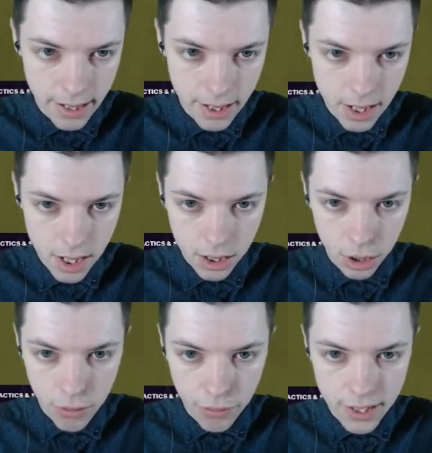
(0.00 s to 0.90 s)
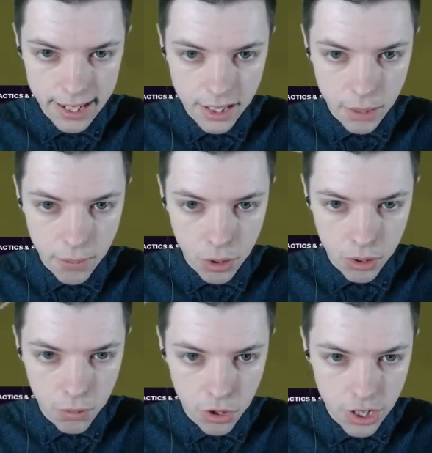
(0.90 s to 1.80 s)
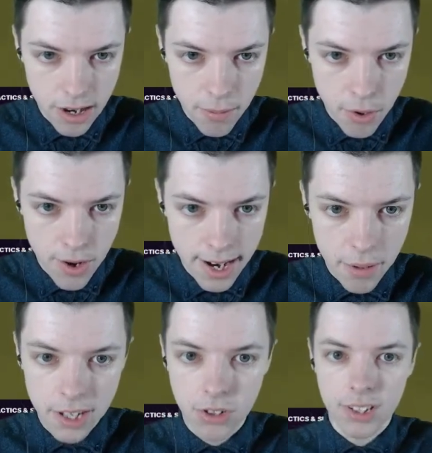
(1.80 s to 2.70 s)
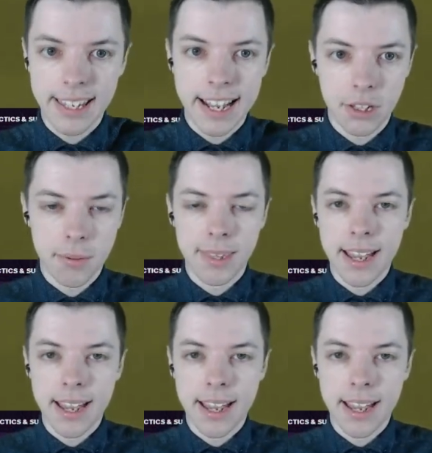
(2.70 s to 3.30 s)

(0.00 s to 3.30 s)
Lofted into the box towards Gerard Moreno, and it doesn't get to him in the end.